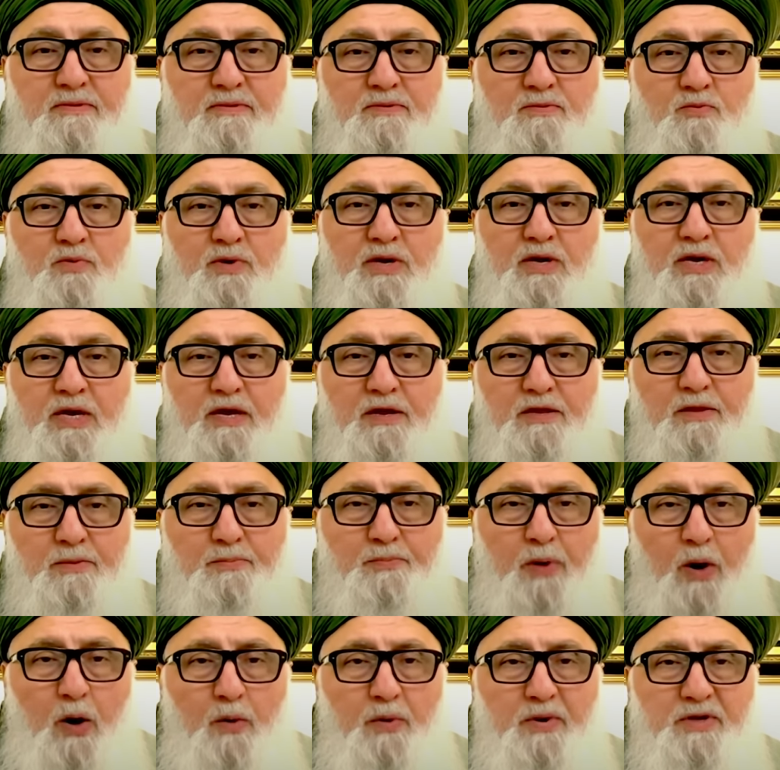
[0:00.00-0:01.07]
We hear the
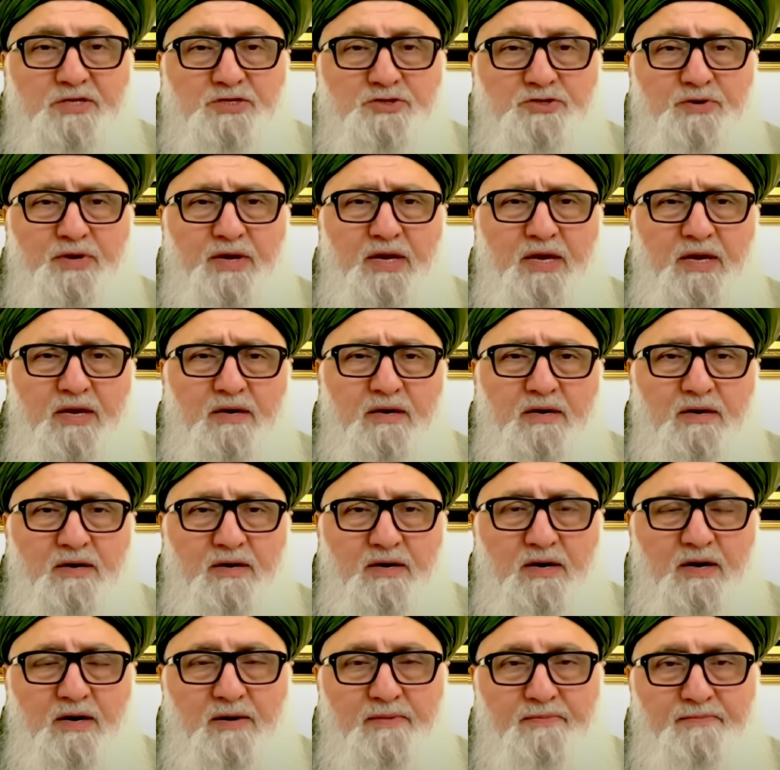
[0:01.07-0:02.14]
poetry.
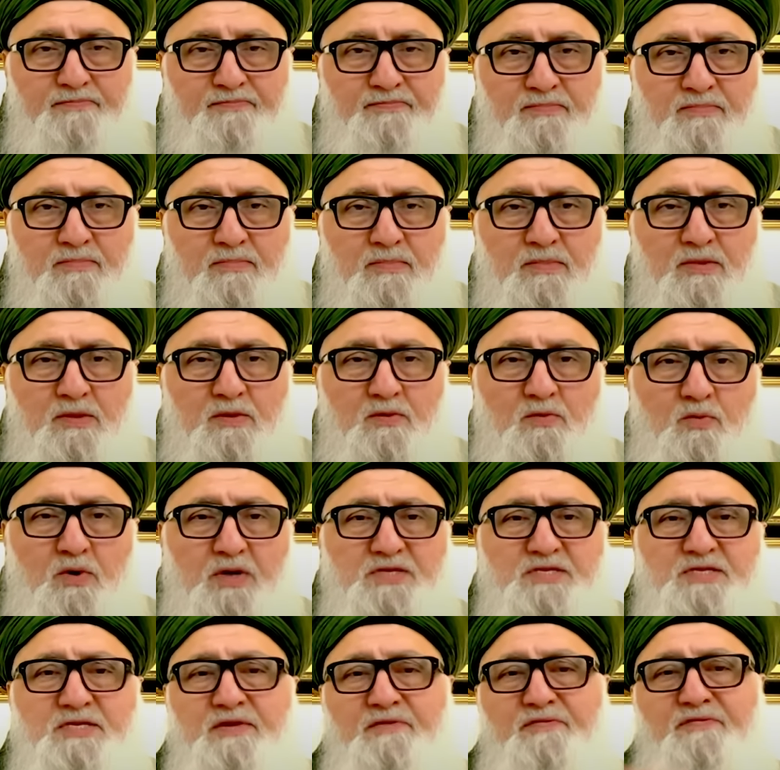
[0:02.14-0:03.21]

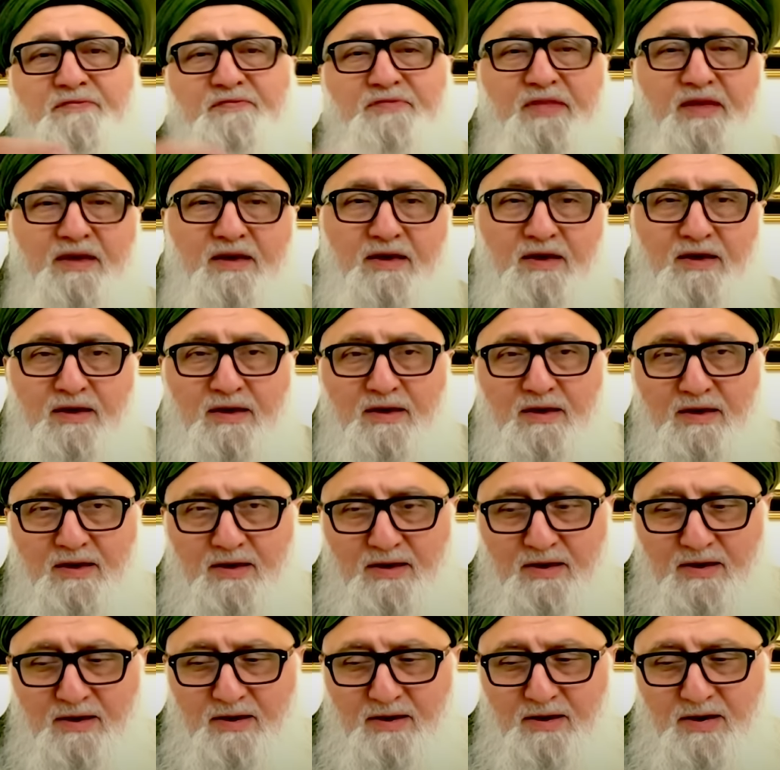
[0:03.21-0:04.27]
What's the
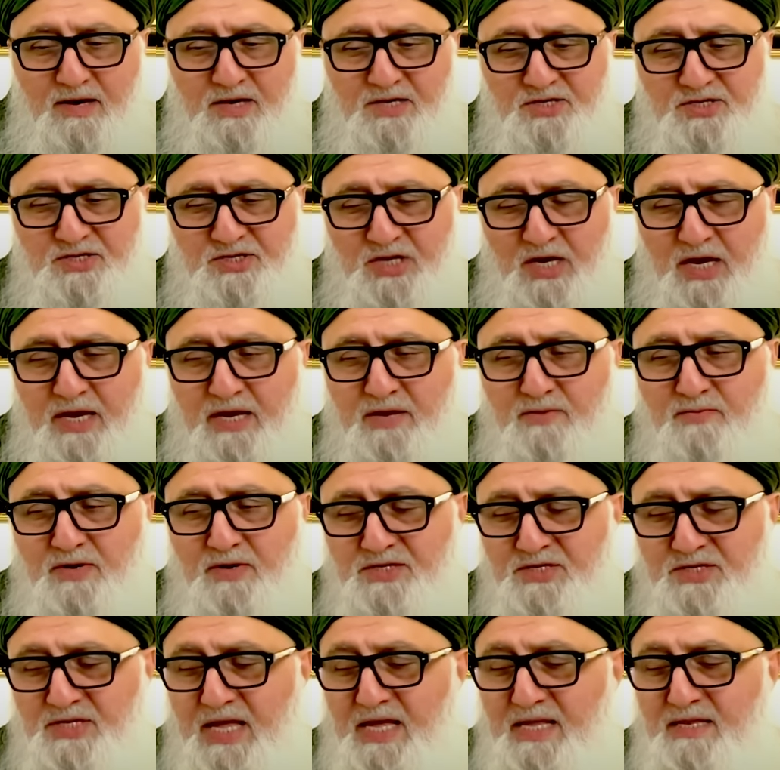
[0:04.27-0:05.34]
the shahid?
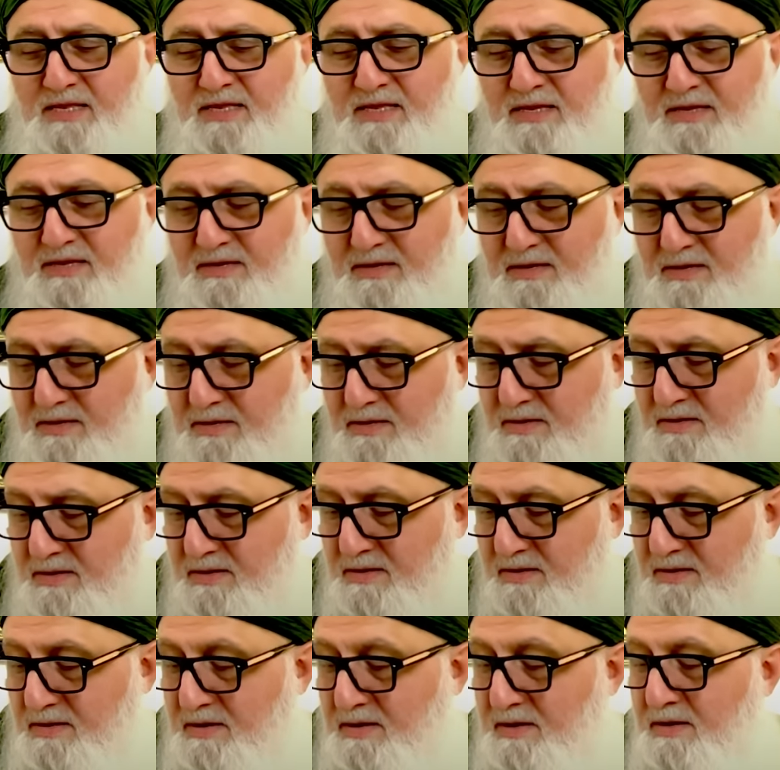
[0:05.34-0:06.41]
What's that?
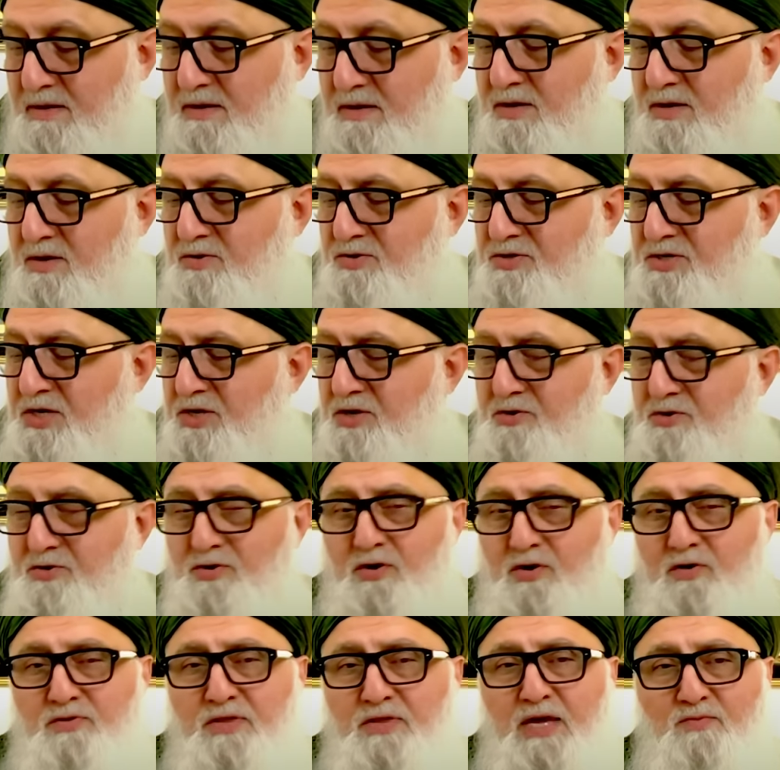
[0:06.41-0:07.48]
You said you
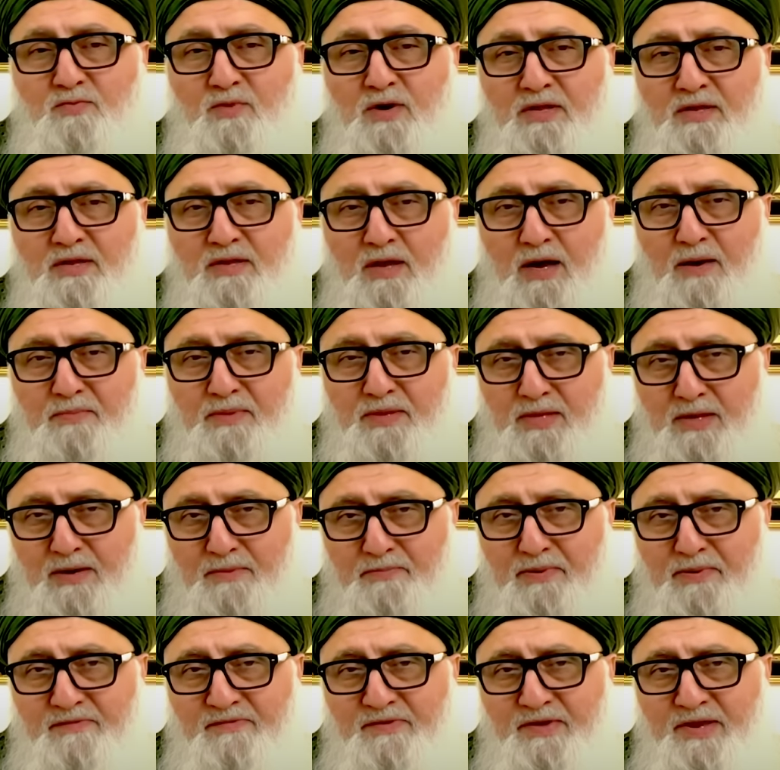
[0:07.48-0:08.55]
know that one, Abida
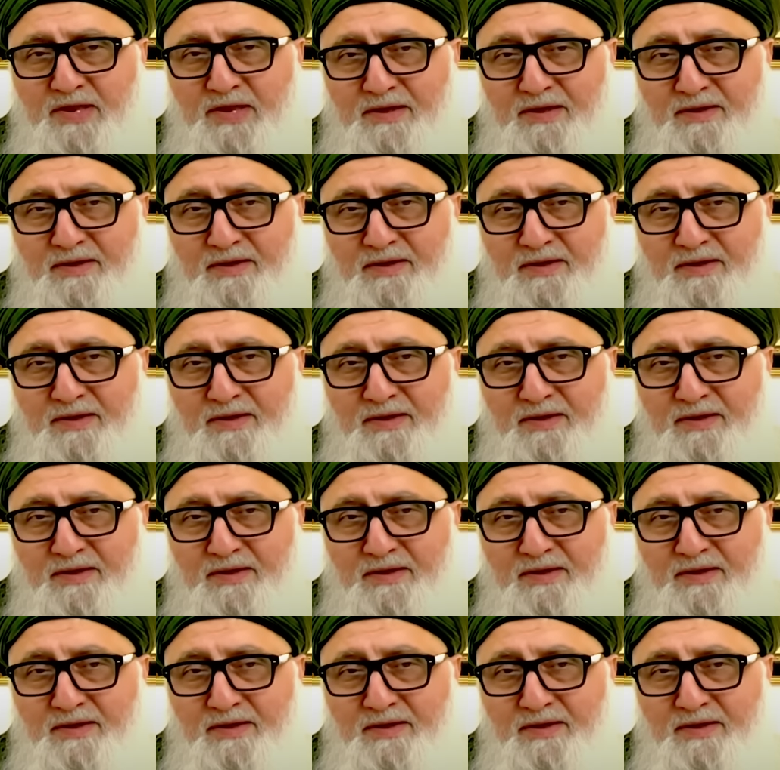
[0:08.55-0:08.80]
Parveen?